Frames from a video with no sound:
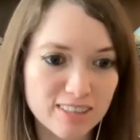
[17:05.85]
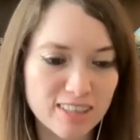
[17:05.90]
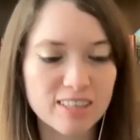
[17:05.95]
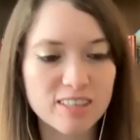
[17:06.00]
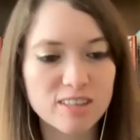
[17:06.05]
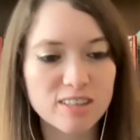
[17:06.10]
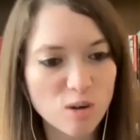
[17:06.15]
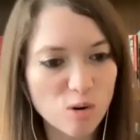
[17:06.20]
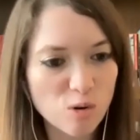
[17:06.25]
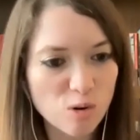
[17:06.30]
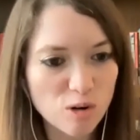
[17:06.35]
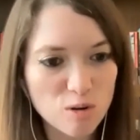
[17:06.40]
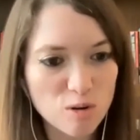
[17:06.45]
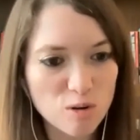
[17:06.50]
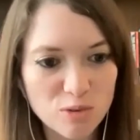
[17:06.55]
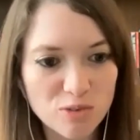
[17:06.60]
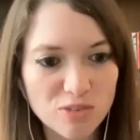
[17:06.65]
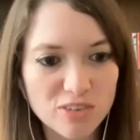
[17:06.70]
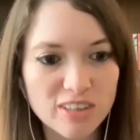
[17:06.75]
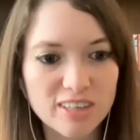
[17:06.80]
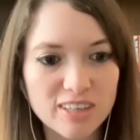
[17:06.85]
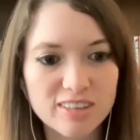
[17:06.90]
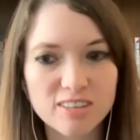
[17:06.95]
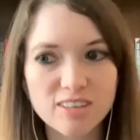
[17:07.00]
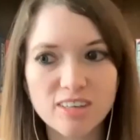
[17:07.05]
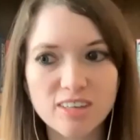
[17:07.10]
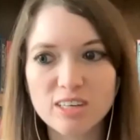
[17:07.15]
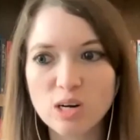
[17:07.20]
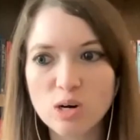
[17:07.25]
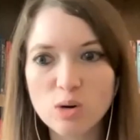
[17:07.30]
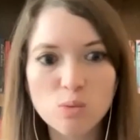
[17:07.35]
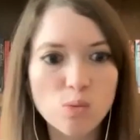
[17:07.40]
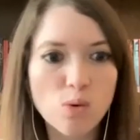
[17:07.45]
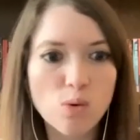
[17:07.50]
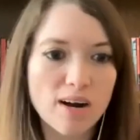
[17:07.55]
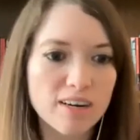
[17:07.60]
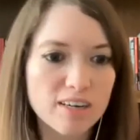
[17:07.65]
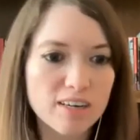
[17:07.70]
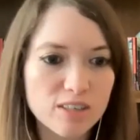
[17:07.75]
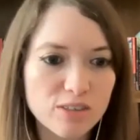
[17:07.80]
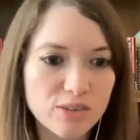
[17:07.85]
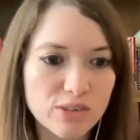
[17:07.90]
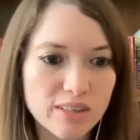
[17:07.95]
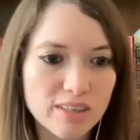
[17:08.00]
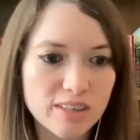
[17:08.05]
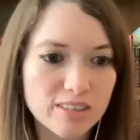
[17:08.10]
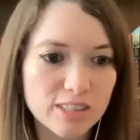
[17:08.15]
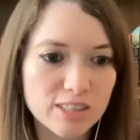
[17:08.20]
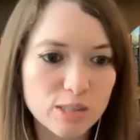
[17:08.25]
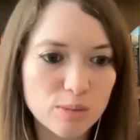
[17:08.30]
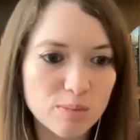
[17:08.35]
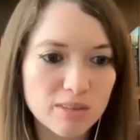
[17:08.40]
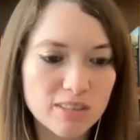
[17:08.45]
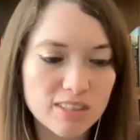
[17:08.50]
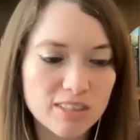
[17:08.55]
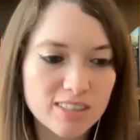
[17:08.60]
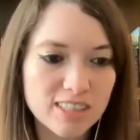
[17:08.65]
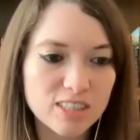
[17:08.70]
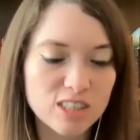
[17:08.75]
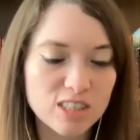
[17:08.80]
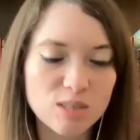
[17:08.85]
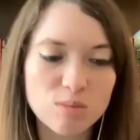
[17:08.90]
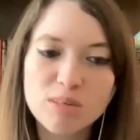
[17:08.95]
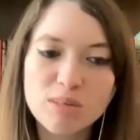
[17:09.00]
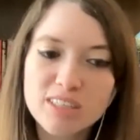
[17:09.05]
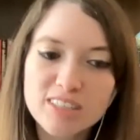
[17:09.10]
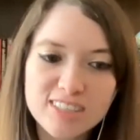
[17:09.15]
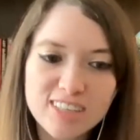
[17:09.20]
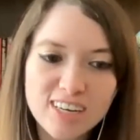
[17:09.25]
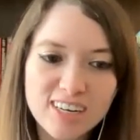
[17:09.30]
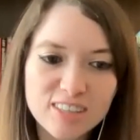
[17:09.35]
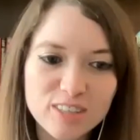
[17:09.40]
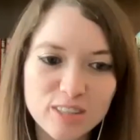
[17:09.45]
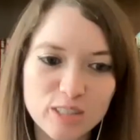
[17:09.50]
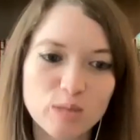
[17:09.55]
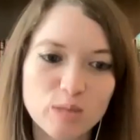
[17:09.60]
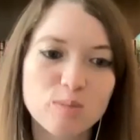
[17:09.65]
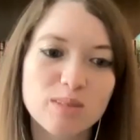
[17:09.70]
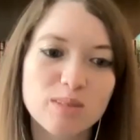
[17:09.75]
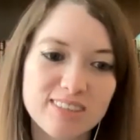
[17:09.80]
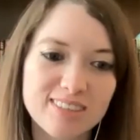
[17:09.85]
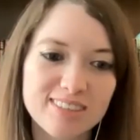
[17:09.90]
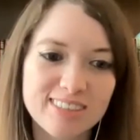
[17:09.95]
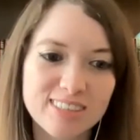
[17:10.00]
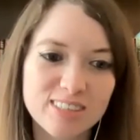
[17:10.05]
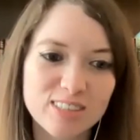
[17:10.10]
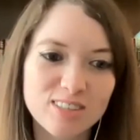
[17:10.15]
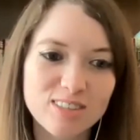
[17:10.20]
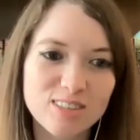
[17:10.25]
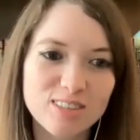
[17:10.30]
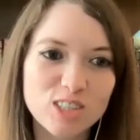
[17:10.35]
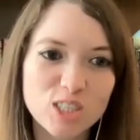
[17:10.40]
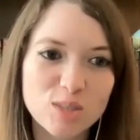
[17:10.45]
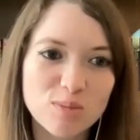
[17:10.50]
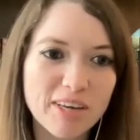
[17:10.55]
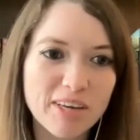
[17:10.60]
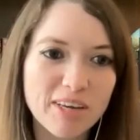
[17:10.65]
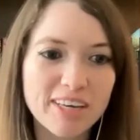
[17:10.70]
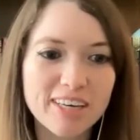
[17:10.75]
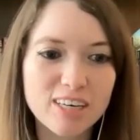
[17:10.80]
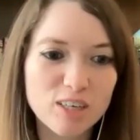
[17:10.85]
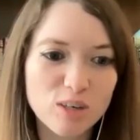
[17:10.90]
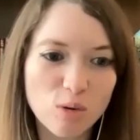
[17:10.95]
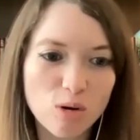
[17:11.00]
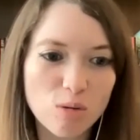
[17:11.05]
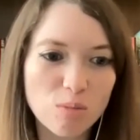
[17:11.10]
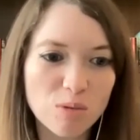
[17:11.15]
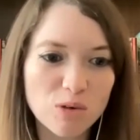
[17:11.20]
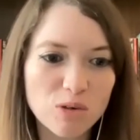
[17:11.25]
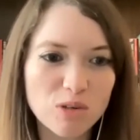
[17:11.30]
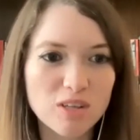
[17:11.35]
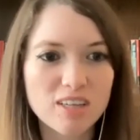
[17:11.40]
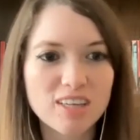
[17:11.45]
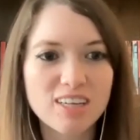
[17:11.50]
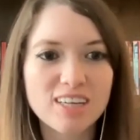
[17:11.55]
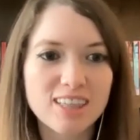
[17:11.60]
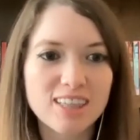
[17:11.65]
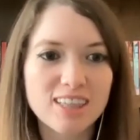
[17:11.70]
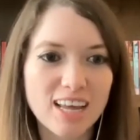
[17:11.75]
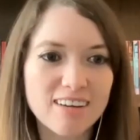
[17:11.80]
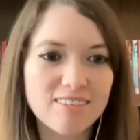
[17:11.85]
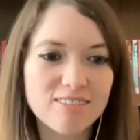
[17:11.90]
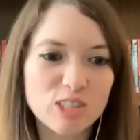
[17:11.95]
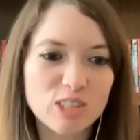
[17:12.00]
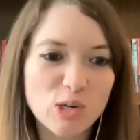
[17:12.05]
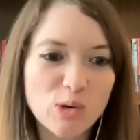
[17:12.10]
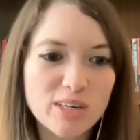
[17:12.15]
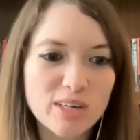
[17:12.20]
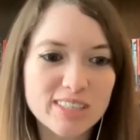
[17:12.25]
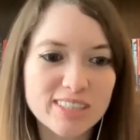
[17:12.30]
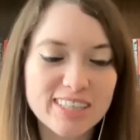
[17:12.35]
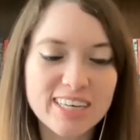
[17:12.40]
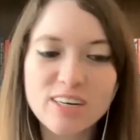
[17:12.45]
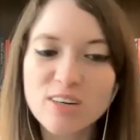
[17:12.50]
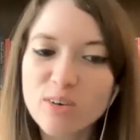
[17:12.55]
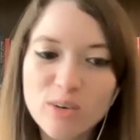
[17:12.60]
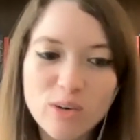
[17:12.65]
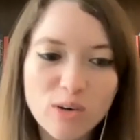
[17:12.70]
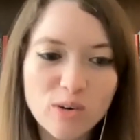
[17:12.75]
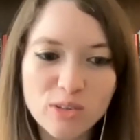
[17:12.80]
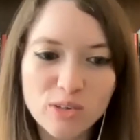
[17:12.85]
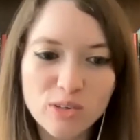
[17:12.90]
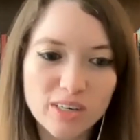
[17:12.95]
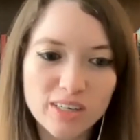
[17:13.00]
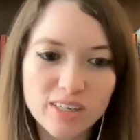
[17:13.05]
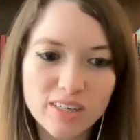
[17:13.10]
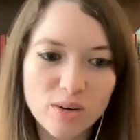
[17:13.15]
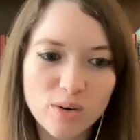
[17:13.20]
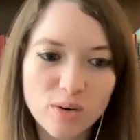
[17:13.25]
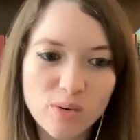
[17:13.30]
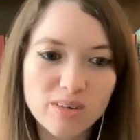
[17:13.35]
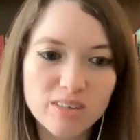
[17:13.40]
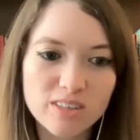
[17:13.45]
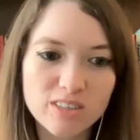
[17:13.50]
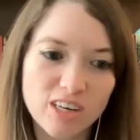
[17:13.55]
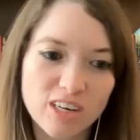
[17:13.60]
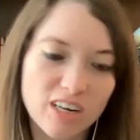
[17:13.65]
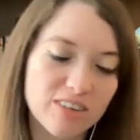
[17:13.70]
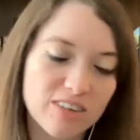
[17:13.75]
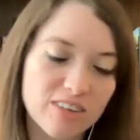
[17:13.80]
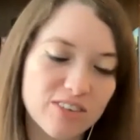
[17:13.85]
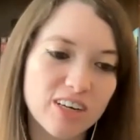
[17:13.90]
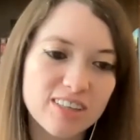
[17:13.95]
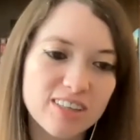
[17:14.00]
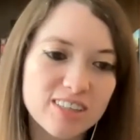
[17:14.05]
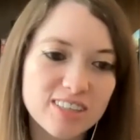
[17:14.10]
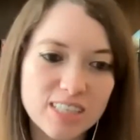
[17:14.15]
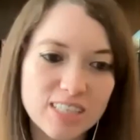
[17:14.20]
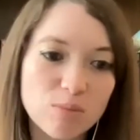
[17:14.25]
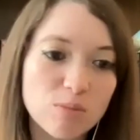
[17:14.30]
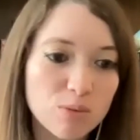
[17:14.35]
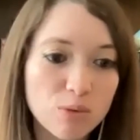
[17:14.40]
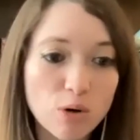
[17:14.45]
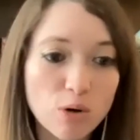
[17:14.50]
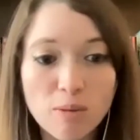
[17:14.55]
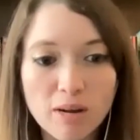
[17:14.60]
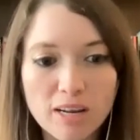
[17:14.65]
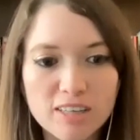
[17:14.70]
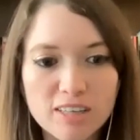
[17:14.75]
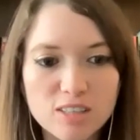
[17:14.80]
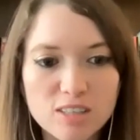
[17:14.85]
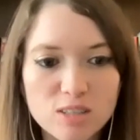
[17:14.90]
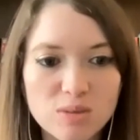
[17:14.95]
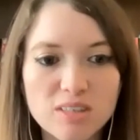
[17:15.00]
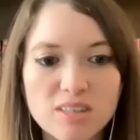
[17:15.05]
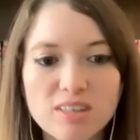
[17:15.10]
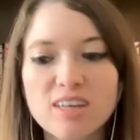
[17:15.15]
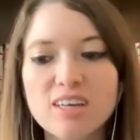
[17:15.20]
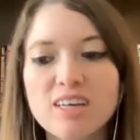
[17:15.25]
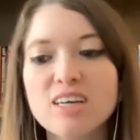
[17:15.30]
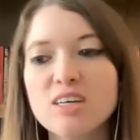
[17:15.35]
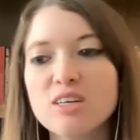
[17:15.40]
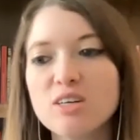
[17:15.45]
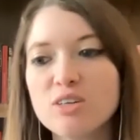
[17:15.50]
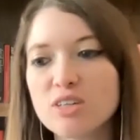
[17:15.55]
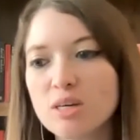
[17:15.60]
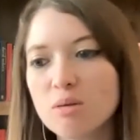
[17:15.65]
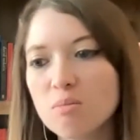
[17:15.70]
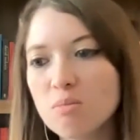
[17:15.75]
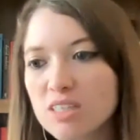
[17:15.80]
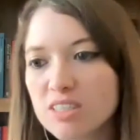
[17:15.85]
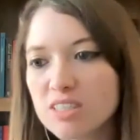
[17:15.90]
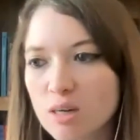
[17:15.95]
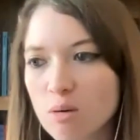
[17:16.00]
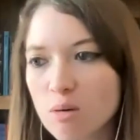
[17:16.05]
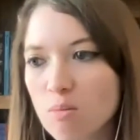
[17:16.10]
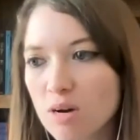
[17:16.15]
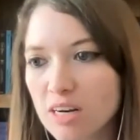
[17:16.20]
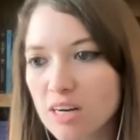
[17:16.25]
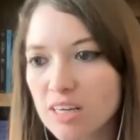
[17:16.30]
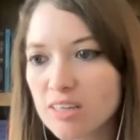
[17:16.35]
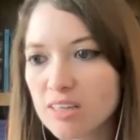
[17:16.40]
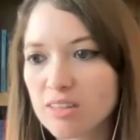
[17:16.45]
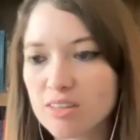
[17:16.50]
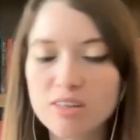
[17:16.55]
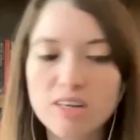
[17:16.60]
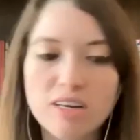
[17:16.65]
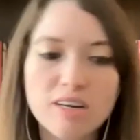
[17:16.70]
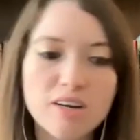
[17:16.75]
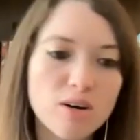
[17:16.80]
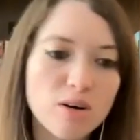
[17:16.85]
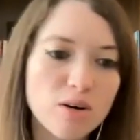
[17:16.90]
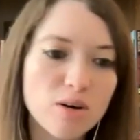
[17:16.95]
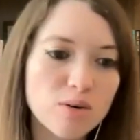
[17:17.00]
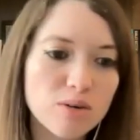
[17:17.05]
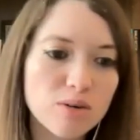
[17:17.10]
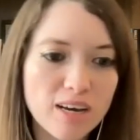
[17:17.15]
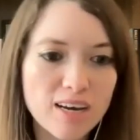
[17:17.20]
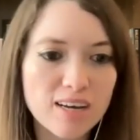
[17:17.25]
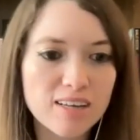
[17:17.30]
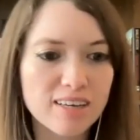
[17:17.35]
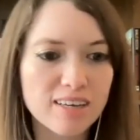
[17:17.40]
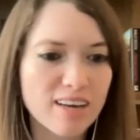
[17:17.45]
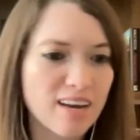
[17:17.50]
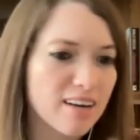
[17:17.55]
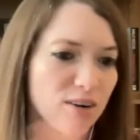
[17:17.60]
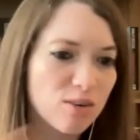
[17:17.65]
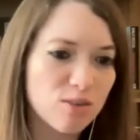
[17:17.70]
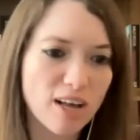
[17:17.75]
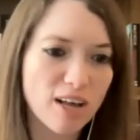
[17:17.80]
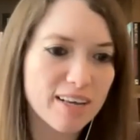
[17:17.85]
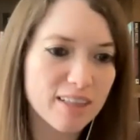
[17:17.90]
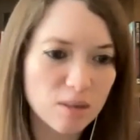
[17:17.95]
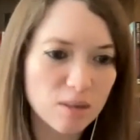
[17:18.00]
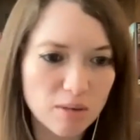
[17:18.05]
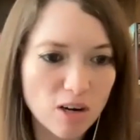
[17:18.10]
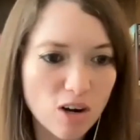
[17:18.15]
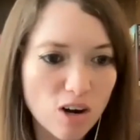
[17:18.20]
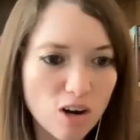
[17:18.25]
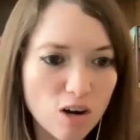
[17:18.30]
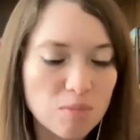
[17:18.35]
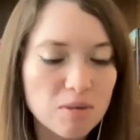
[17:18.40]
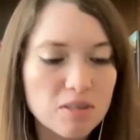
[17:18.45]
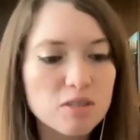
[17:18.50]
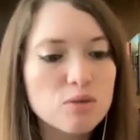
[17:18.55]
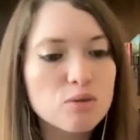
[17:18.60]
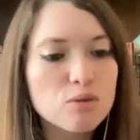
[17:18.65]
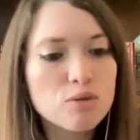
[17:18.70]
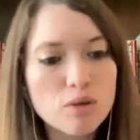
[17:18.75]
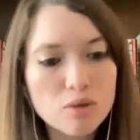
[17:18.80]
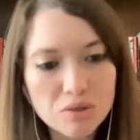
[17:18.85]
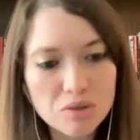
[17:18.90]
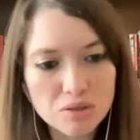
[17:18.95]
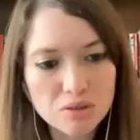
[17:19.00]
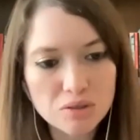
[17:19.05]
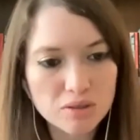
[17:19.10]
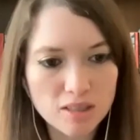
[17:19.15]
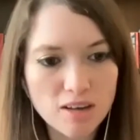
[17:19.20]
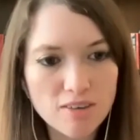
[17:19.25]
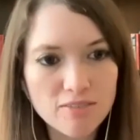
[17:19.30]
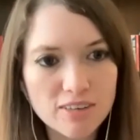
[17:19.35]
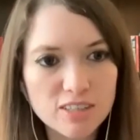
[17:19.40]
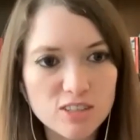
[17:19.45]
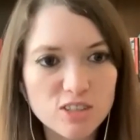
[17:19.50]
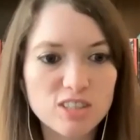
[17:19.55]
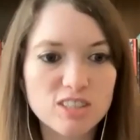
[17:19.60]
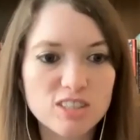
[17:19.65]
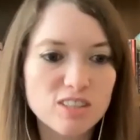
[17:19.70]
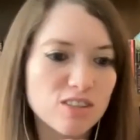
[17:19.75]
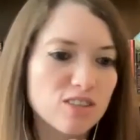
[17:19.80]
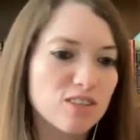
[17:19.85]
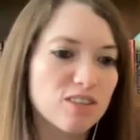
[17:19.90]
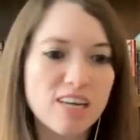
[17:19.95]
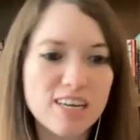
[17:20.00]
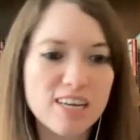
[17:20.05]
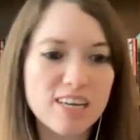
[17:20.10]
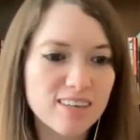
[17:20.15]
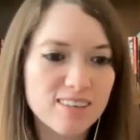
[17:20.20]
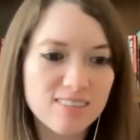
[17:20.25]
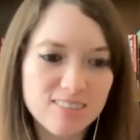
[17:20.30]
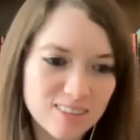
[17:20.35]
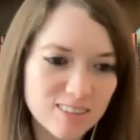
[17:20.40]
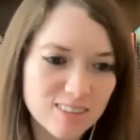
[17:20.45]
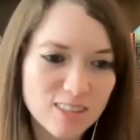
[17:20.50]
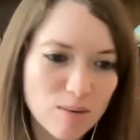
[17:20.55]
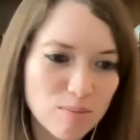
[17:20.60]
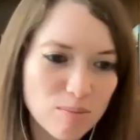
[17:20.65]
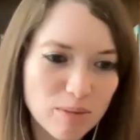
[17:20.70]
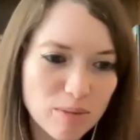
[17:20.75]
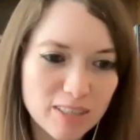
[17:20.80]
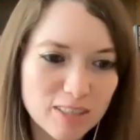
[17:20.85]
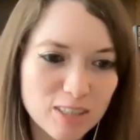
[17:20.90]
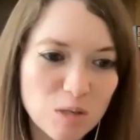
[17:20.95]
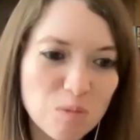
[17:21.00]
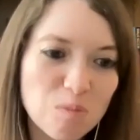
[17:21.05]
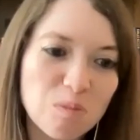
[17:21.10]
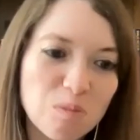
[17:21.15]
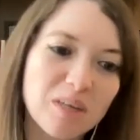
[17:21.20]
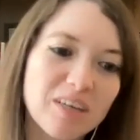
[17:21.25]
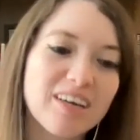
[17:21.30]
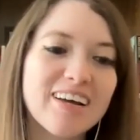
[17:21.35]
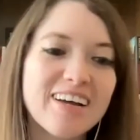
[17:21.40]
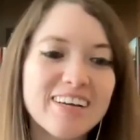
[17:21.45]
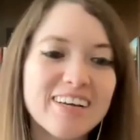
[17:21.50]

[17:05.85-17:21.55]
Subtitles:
Like in the horror movie, like they're like, oh, why are you doing this stupid decision? But it's not a stupid decision. They're just making a normal life choice. They don't know they're in the horror genre. And the same with romance, when, they meet somebody and they're like, oh yeah, like I don't like them at all, but they're the love interest. So you're like, stop being stupid.